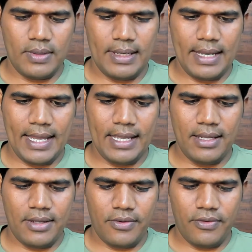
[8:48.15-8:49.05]

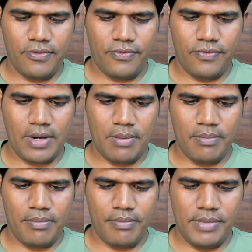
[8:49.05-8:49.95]
like
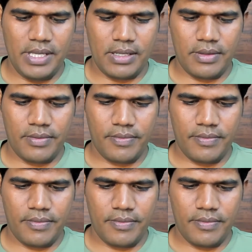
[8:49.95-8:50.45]
from me